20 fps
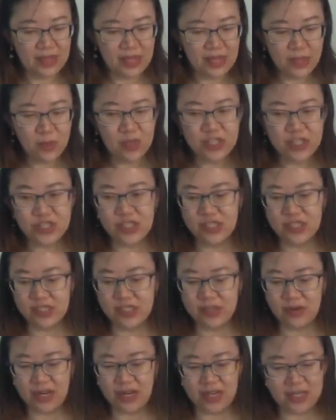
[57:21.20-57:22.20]

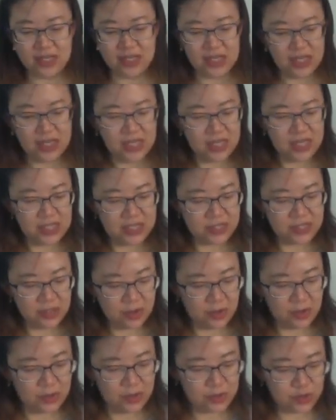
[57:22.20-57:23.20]
questions, right?
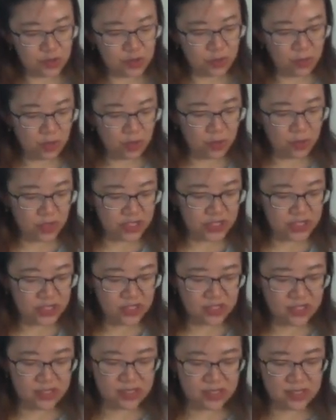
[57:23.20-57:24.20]
So 2 more
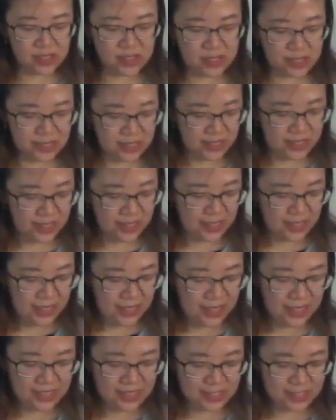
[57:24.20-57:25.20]
questions.
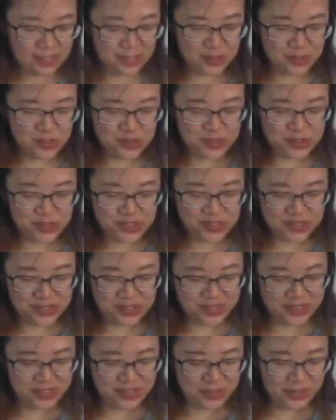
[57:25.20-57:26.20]
Let's
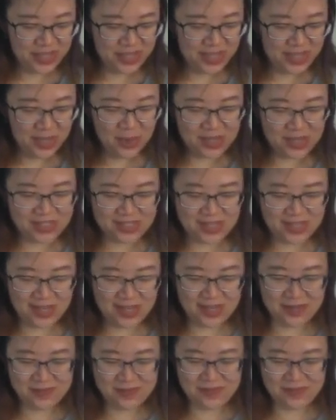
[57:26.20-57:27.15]
choose tricky ones, yeah?